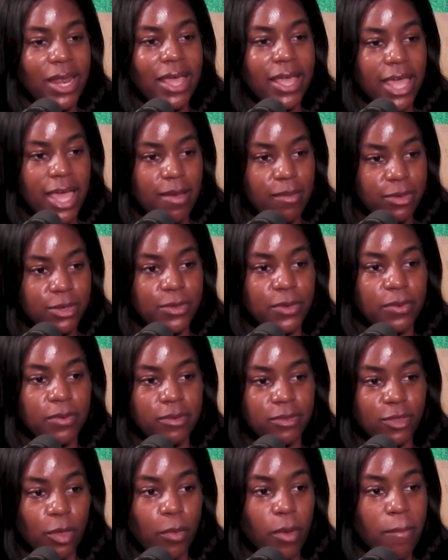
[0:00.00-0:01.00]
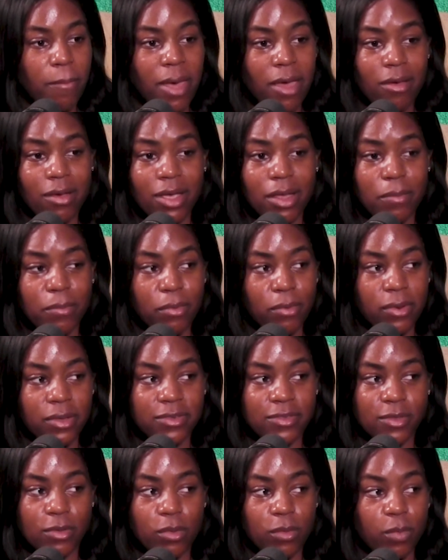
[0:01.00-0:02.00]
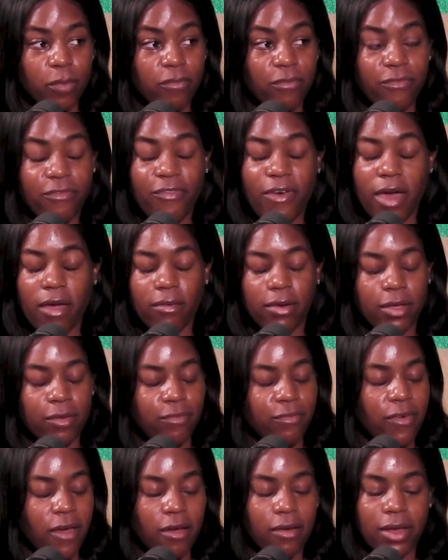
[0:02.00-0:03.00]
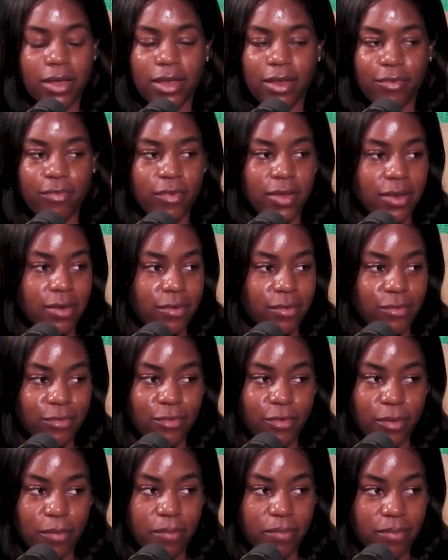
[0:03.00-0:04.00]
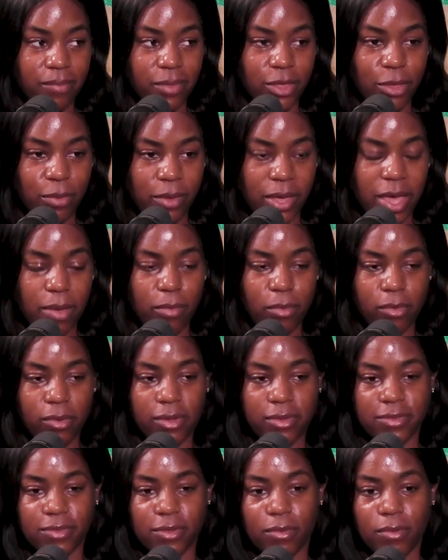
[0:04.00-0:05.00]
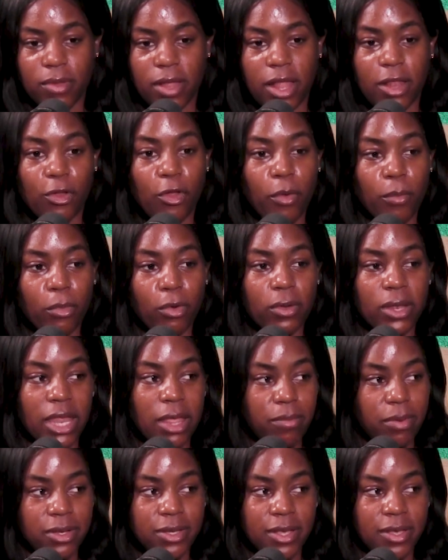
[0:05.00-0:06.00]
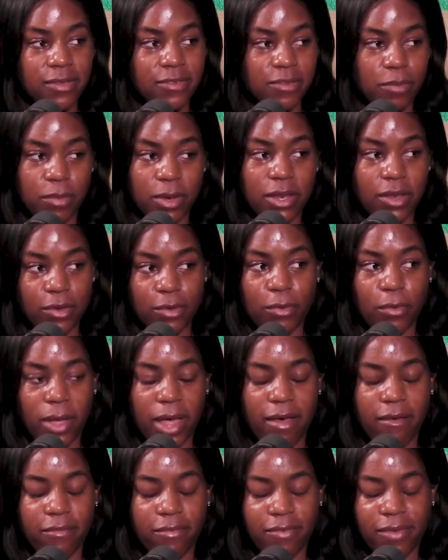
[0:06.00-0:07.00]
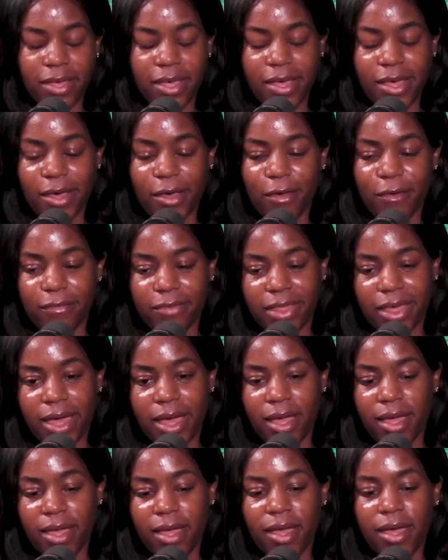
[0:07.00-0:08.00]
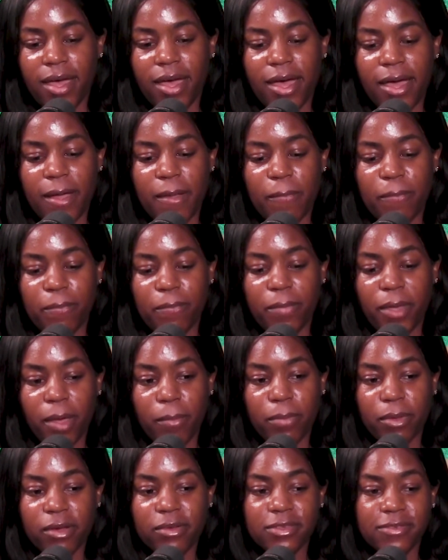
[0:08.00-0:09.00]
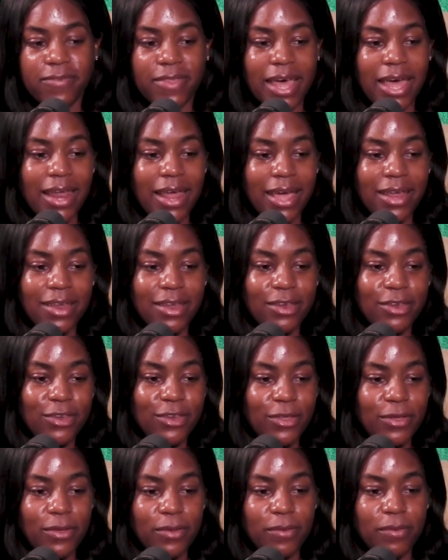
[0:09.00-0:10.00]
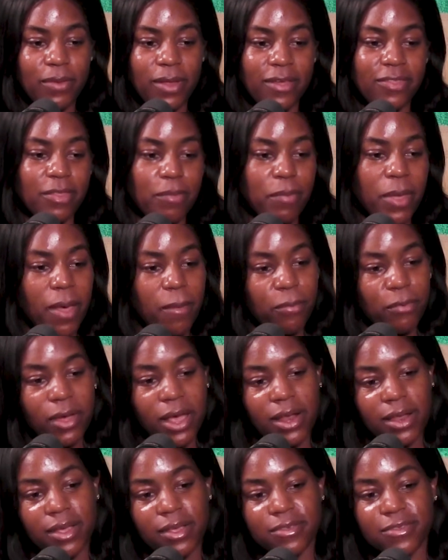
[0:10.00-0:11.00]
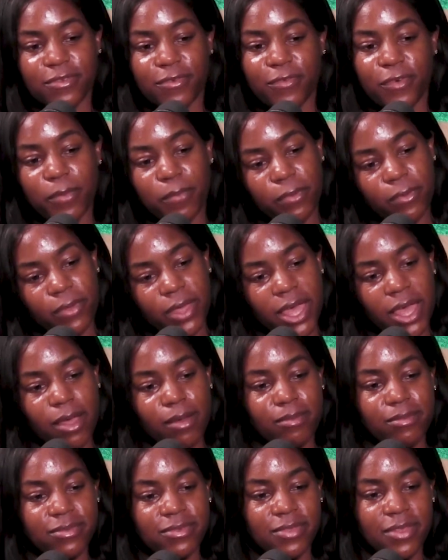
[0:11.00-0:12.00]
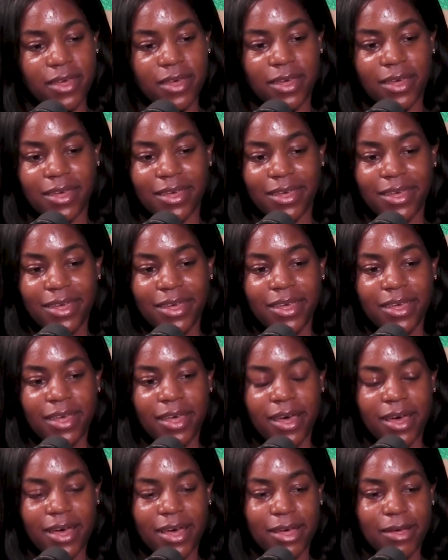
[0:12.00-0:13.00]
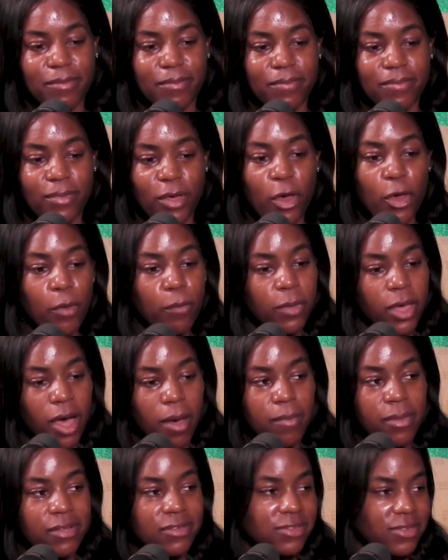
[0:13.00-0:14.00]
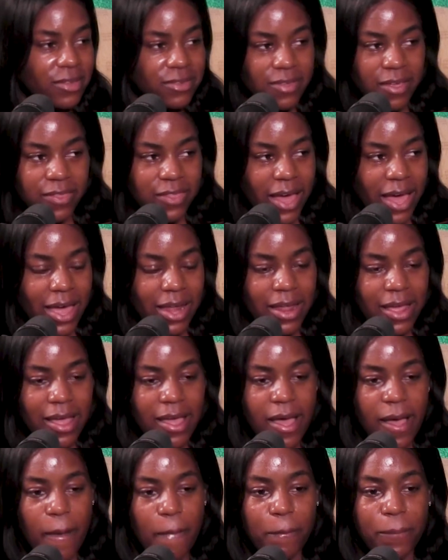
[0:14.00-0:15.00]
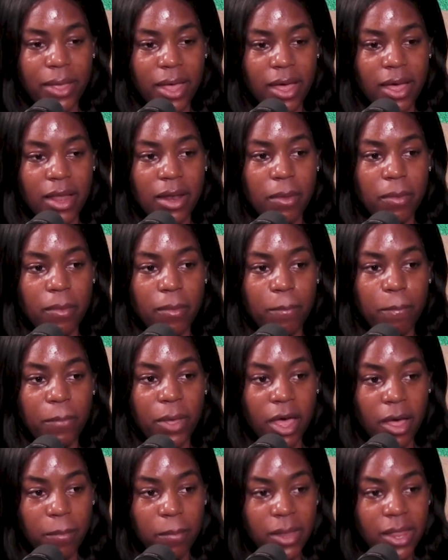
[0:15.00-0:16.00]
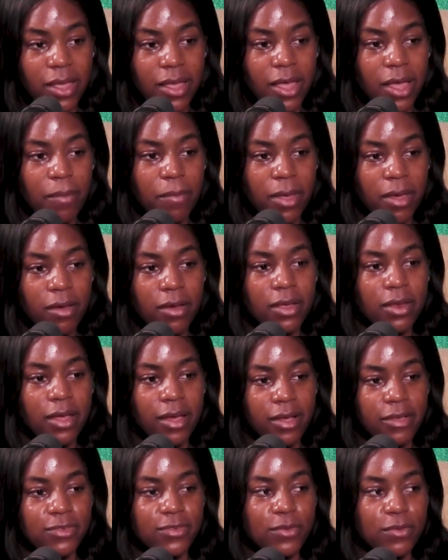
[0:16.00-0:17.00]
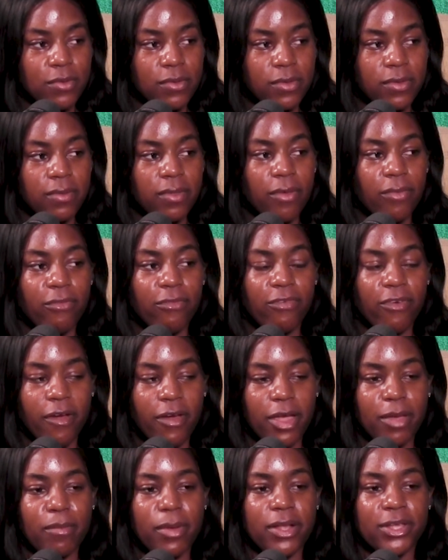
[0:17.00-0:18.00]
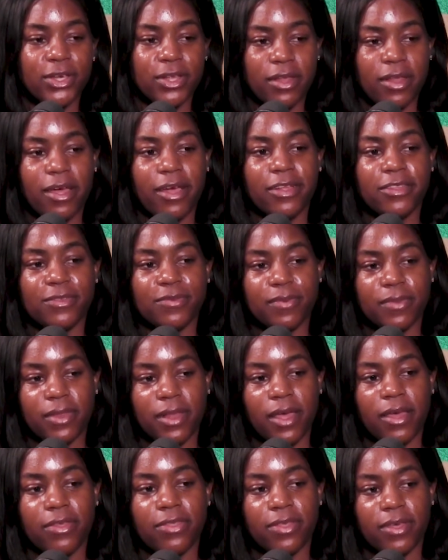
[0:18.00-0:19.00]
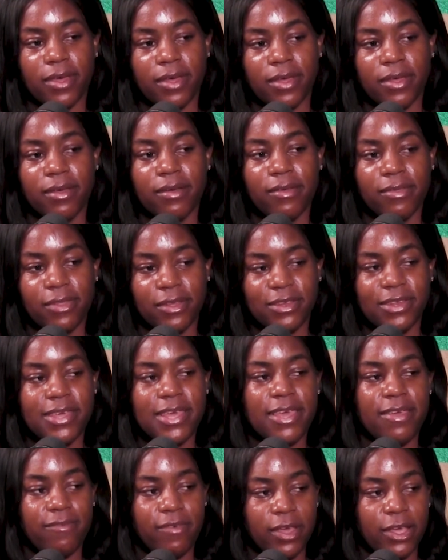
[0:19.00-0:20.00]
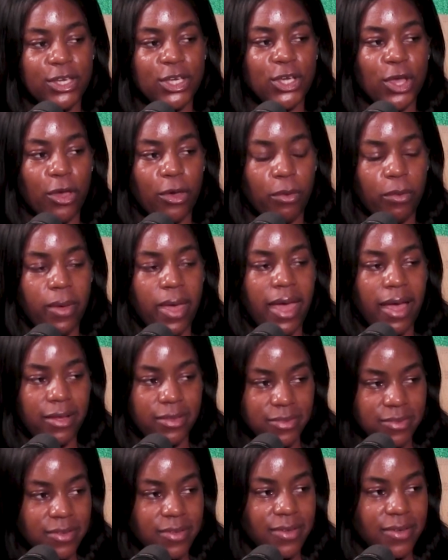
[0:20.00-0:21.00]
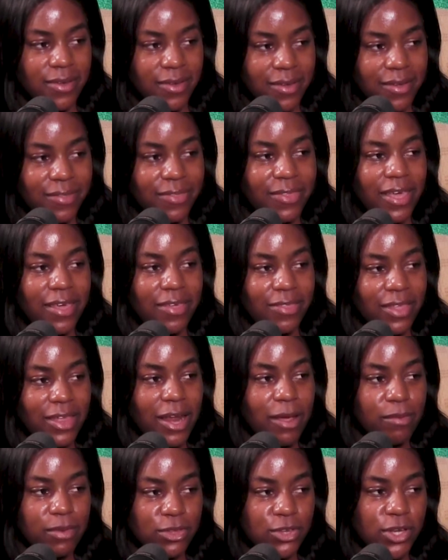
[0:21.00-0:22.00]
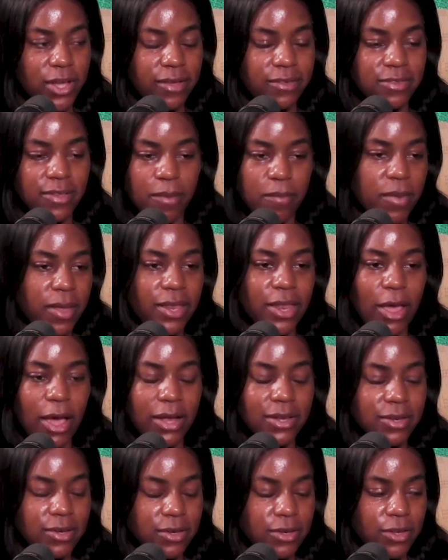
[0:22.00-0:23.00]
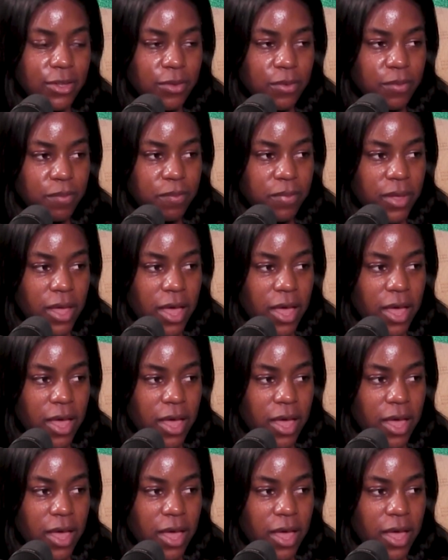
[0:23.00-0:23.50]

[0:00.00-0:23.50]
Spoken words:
When I came to, so American boarding school, very, very different from UK boarding school. A lot more liberties that we did not have over there. But because of that, I didn't do like the pep rallies, the football games, the homecomings, things like that. But public American high school very much aligns with like the TV show-esque thing that I was chasing, but no, I didn't do.